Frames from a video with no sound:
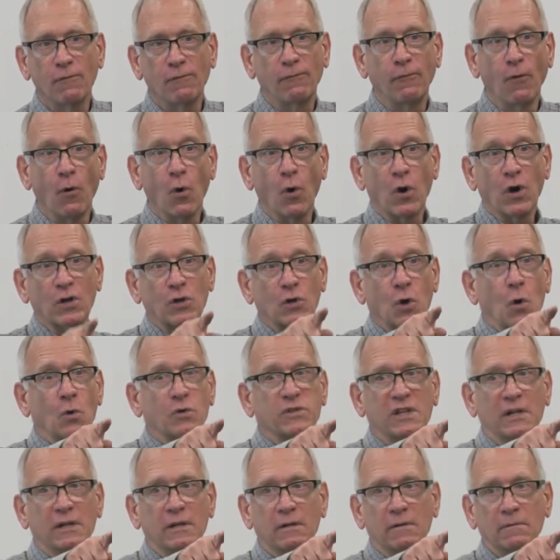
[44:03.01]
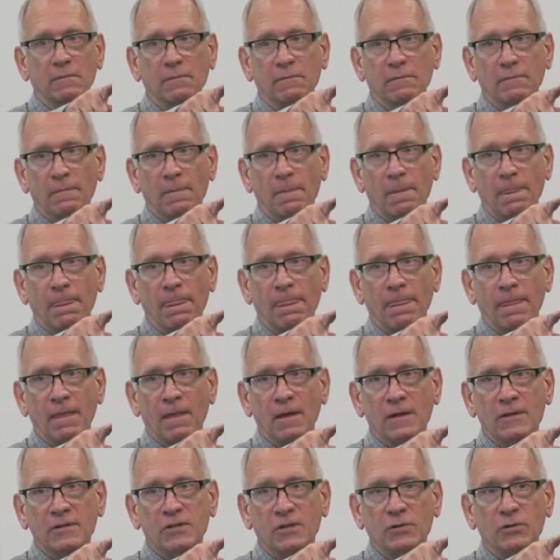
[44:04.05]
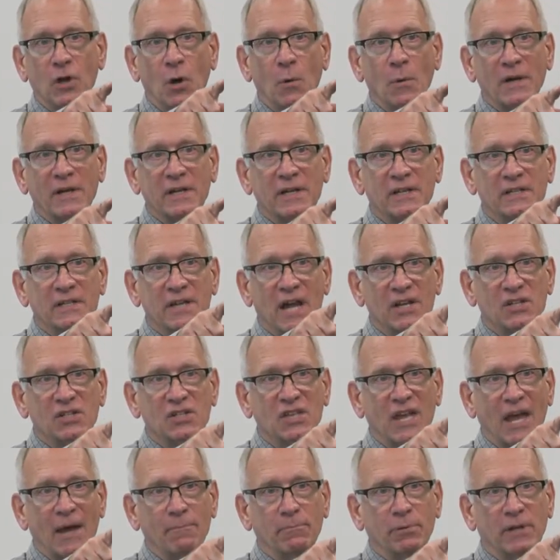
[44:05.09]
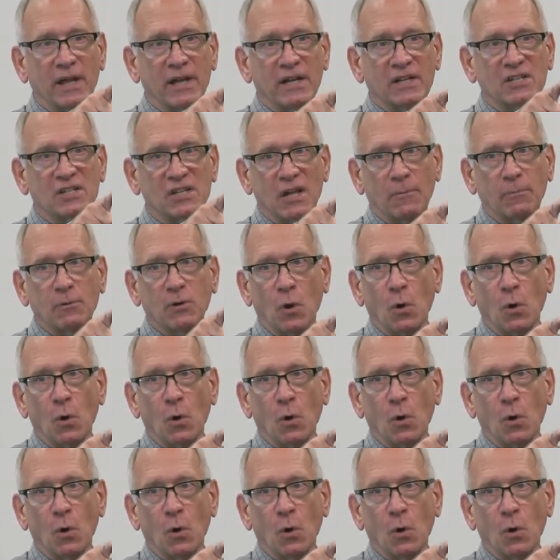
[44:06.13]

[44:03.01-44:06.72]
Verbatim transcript: for Colton. So no one can touch that blood except